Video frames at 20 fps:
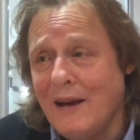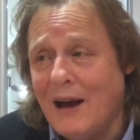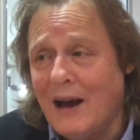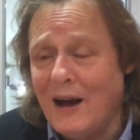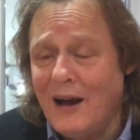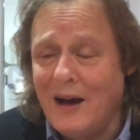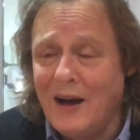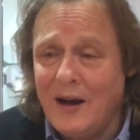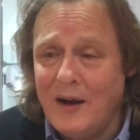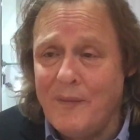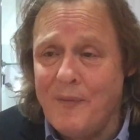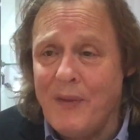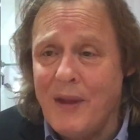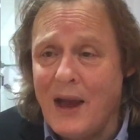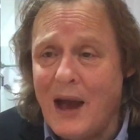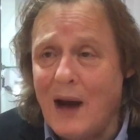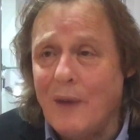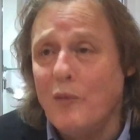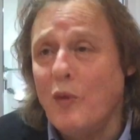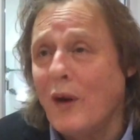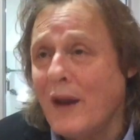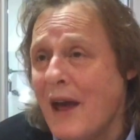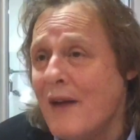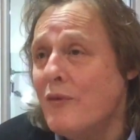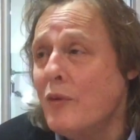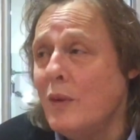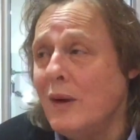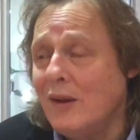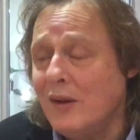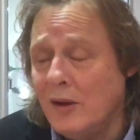Um, and
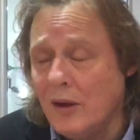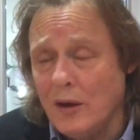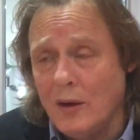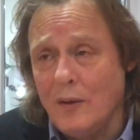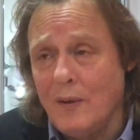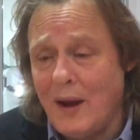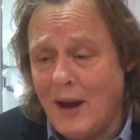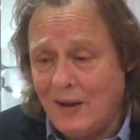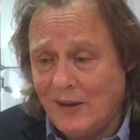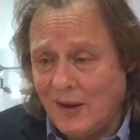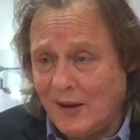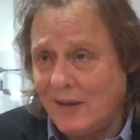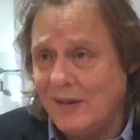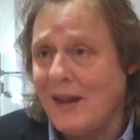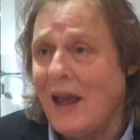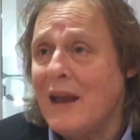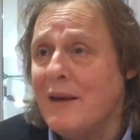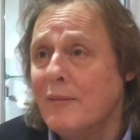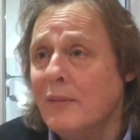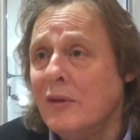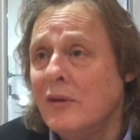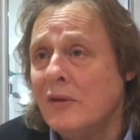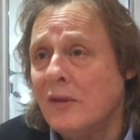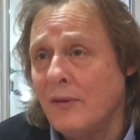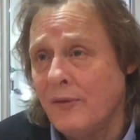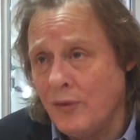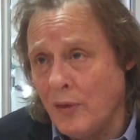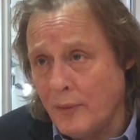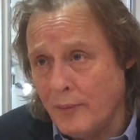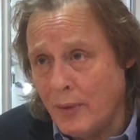whatever we do, it's a statement to
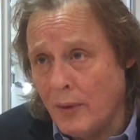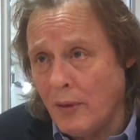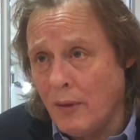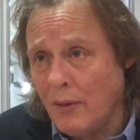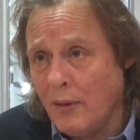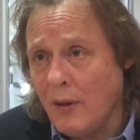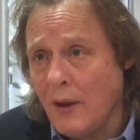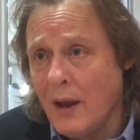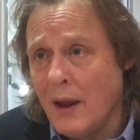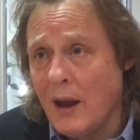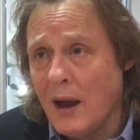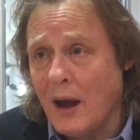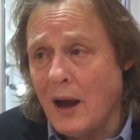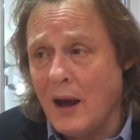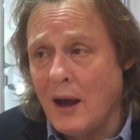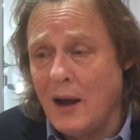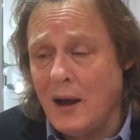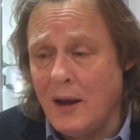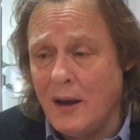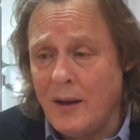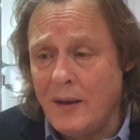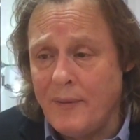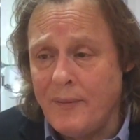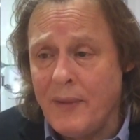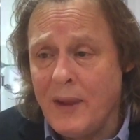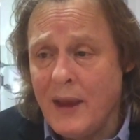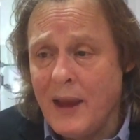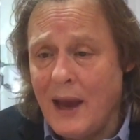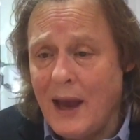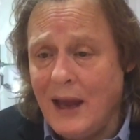football. Um,
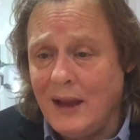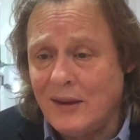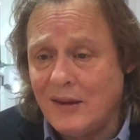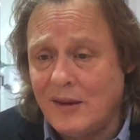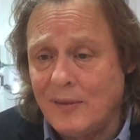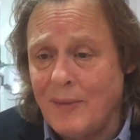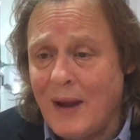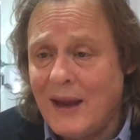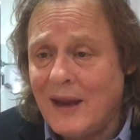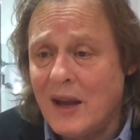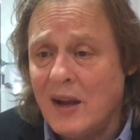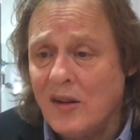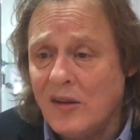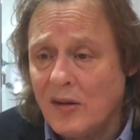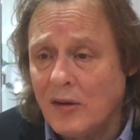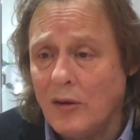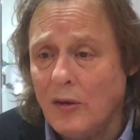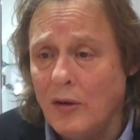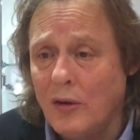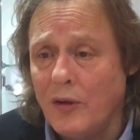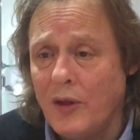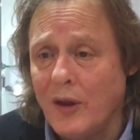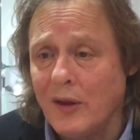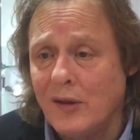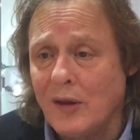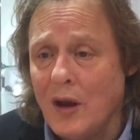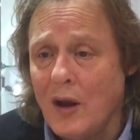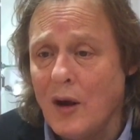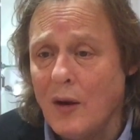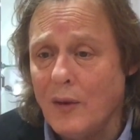it's making sure
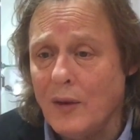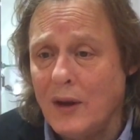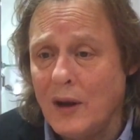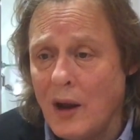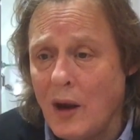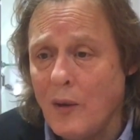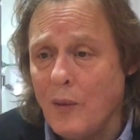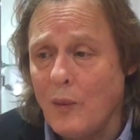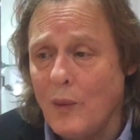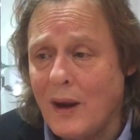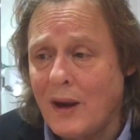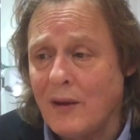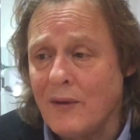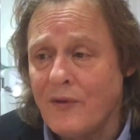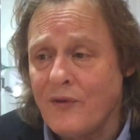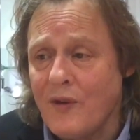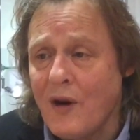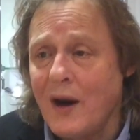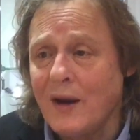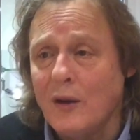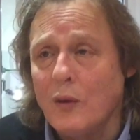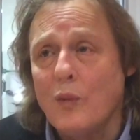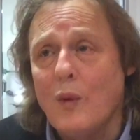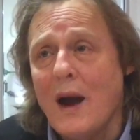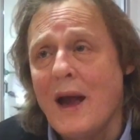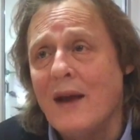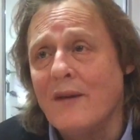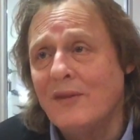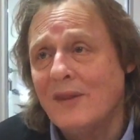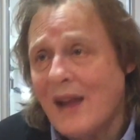that you know we can find a
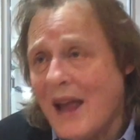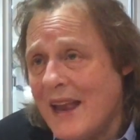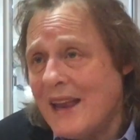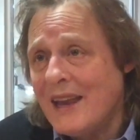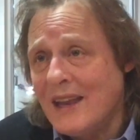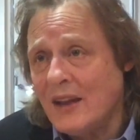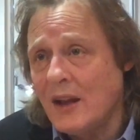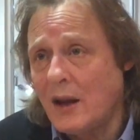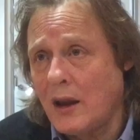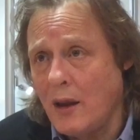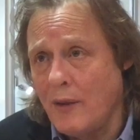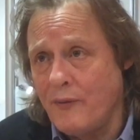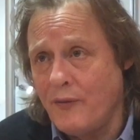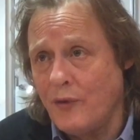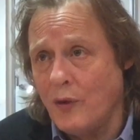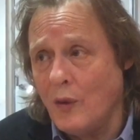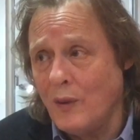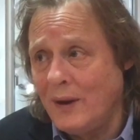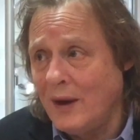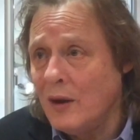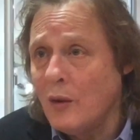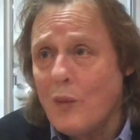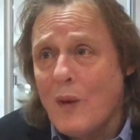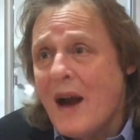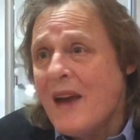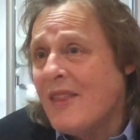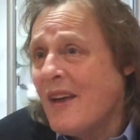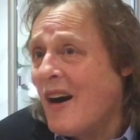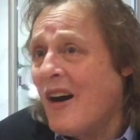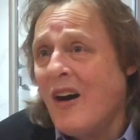way of taking the club forward in the
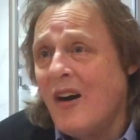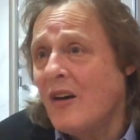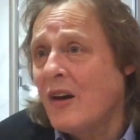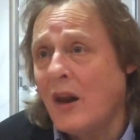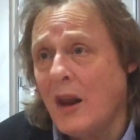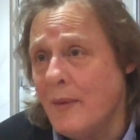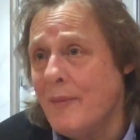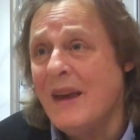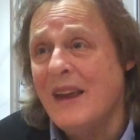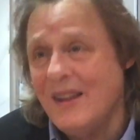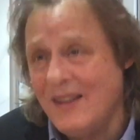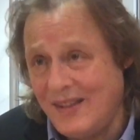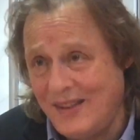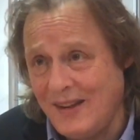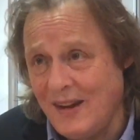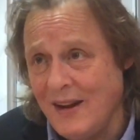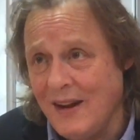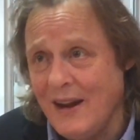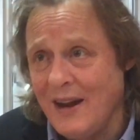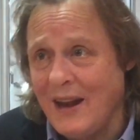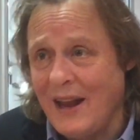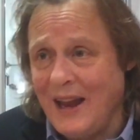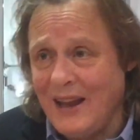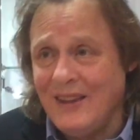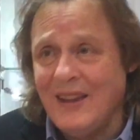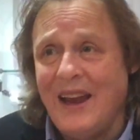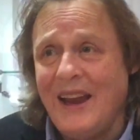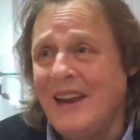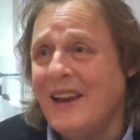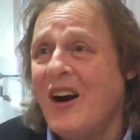way that our club is,
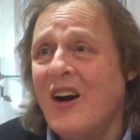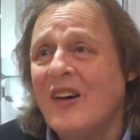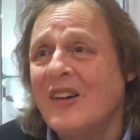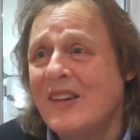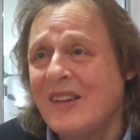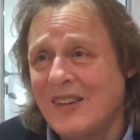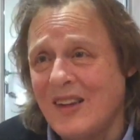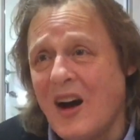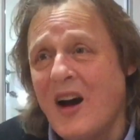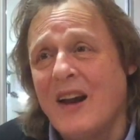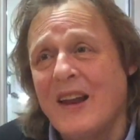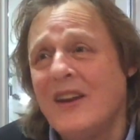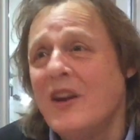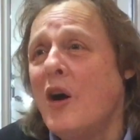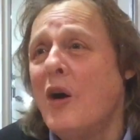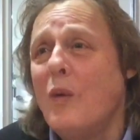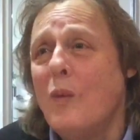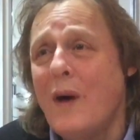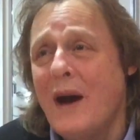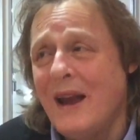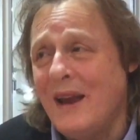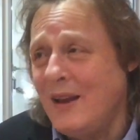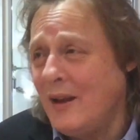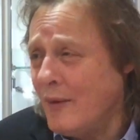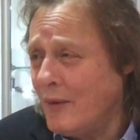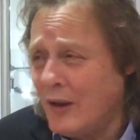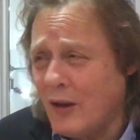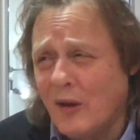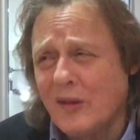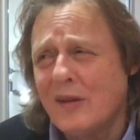in, in our style, in our way. You
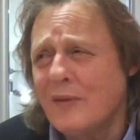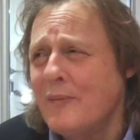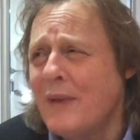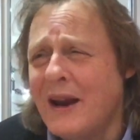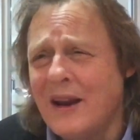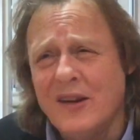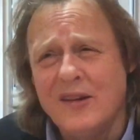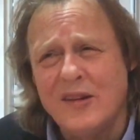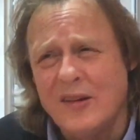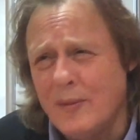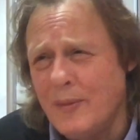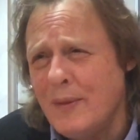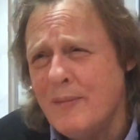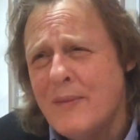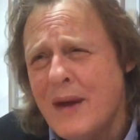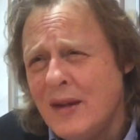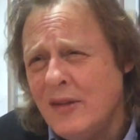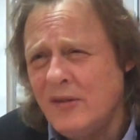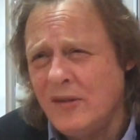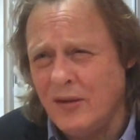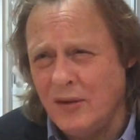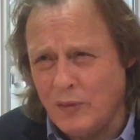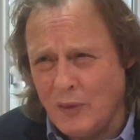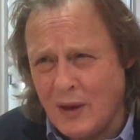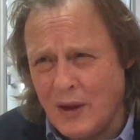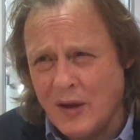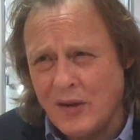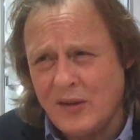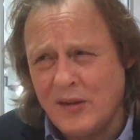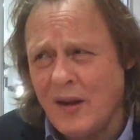know, lots of managers have been mentioned
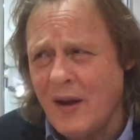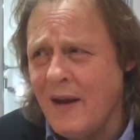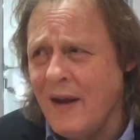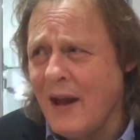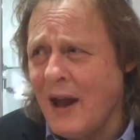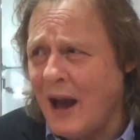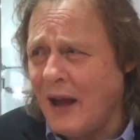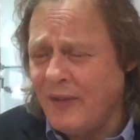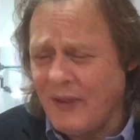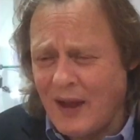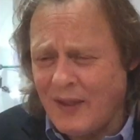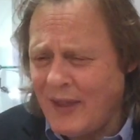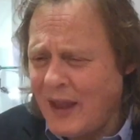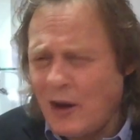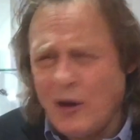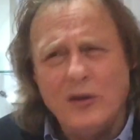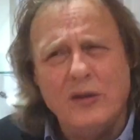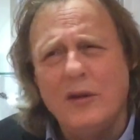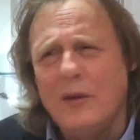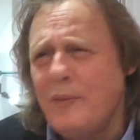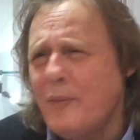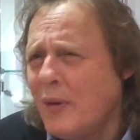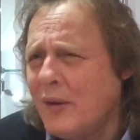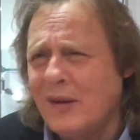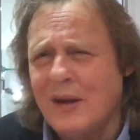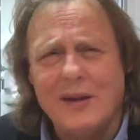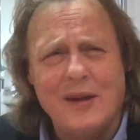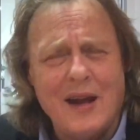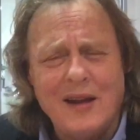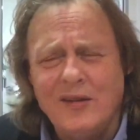with us, and, and they could do
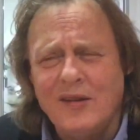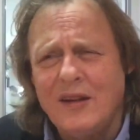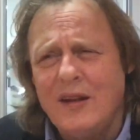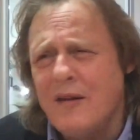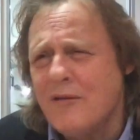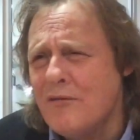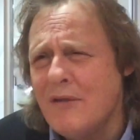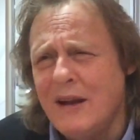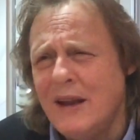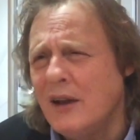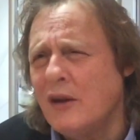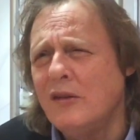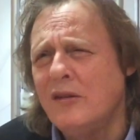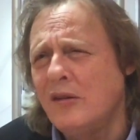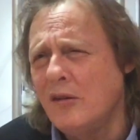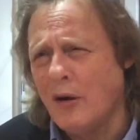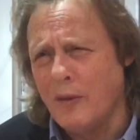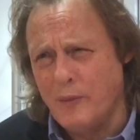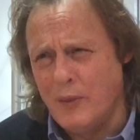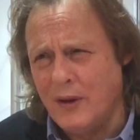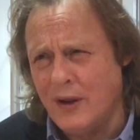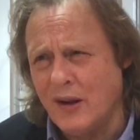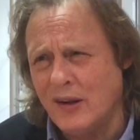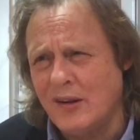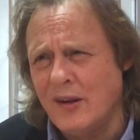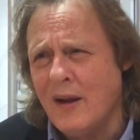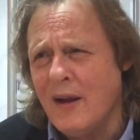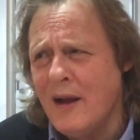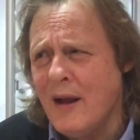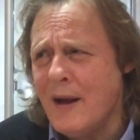potentially a really good job with
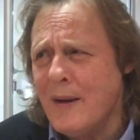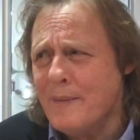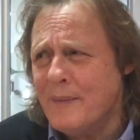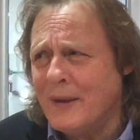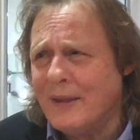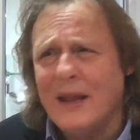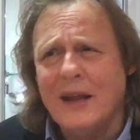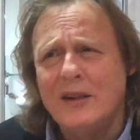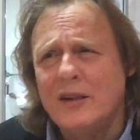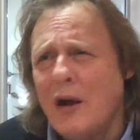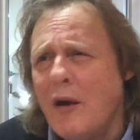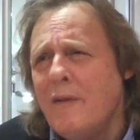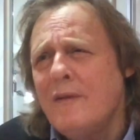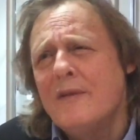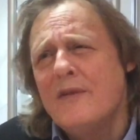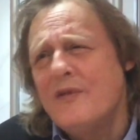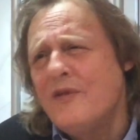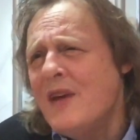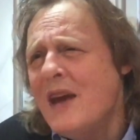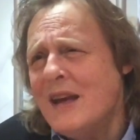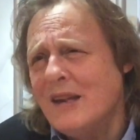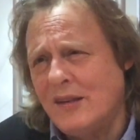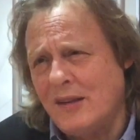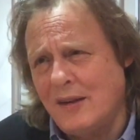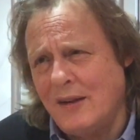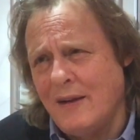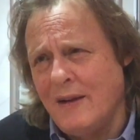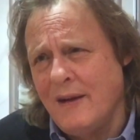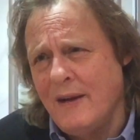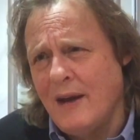us, but they don't
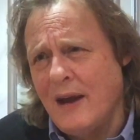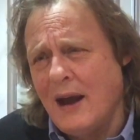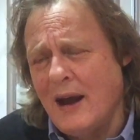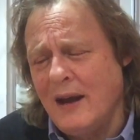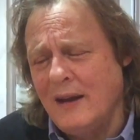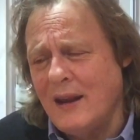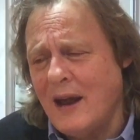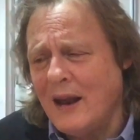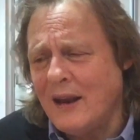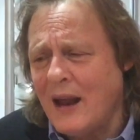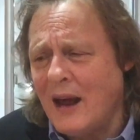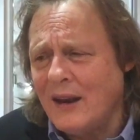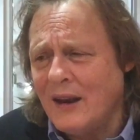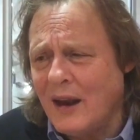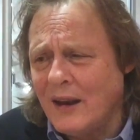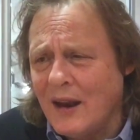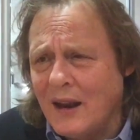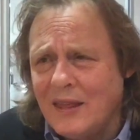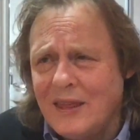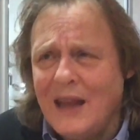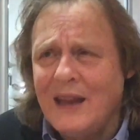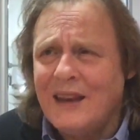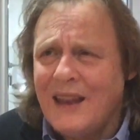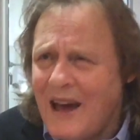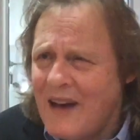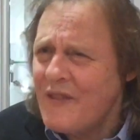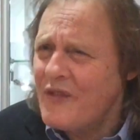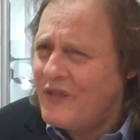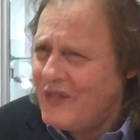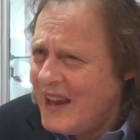fit. And, and, and I think
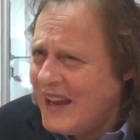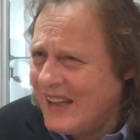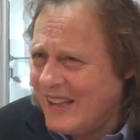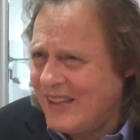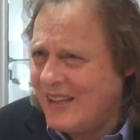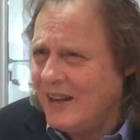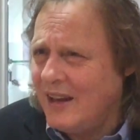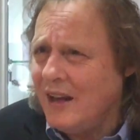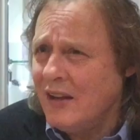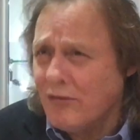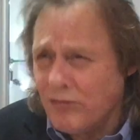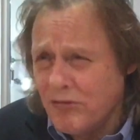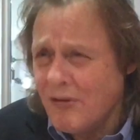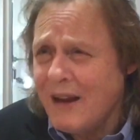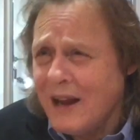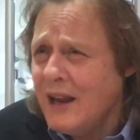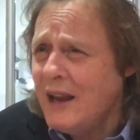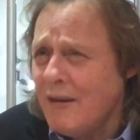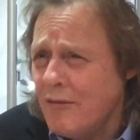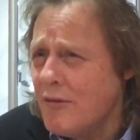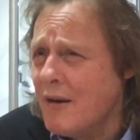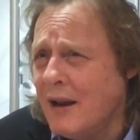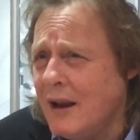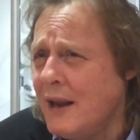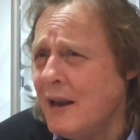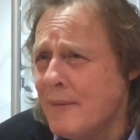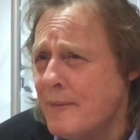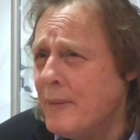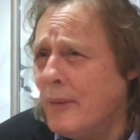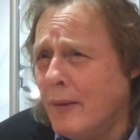that fit is really,
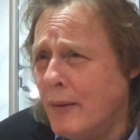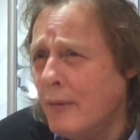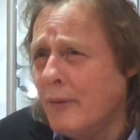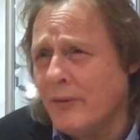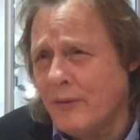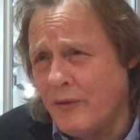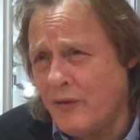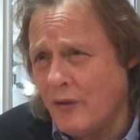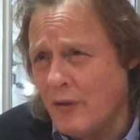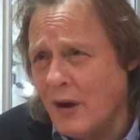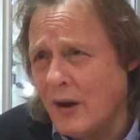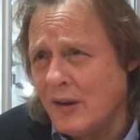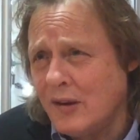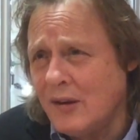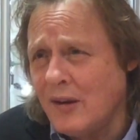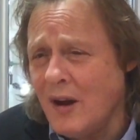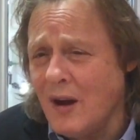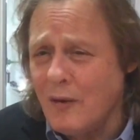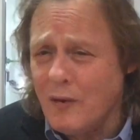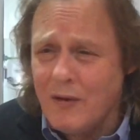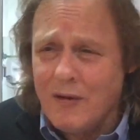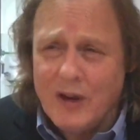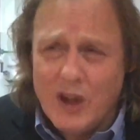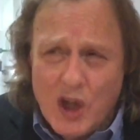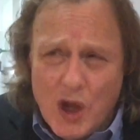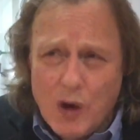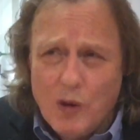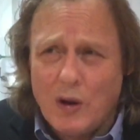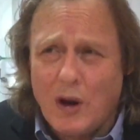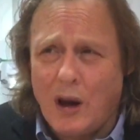really important for us. We're a
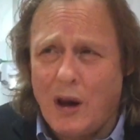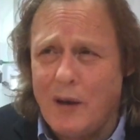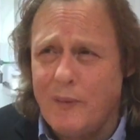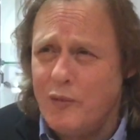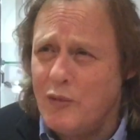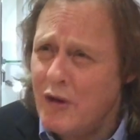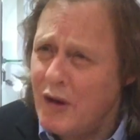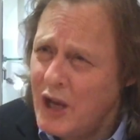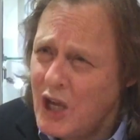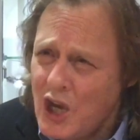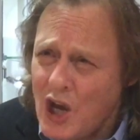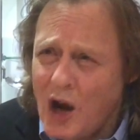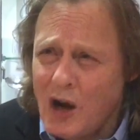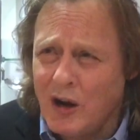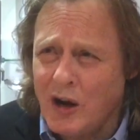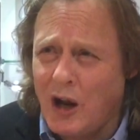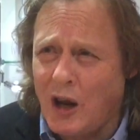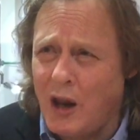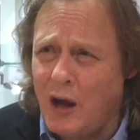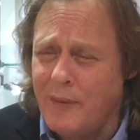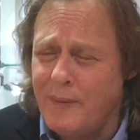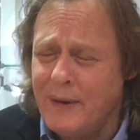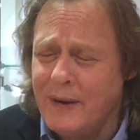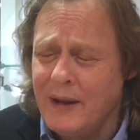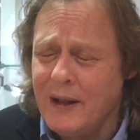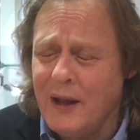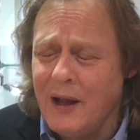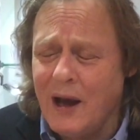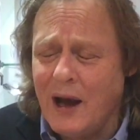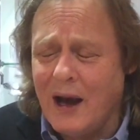new club, we're a young club,
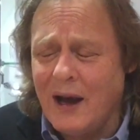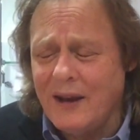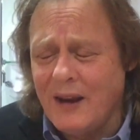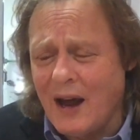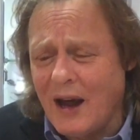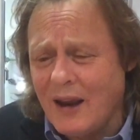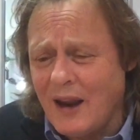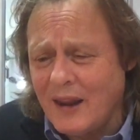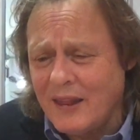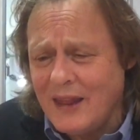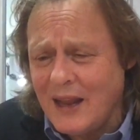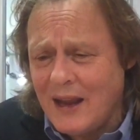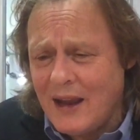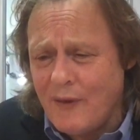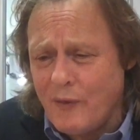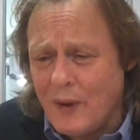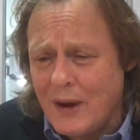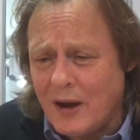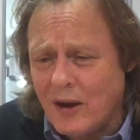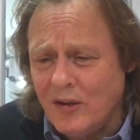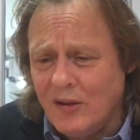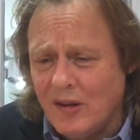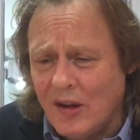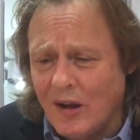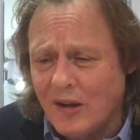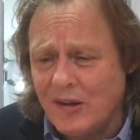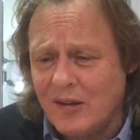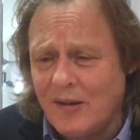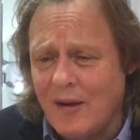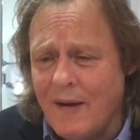and, and I think if we can
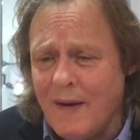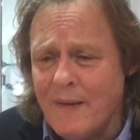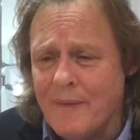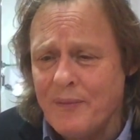just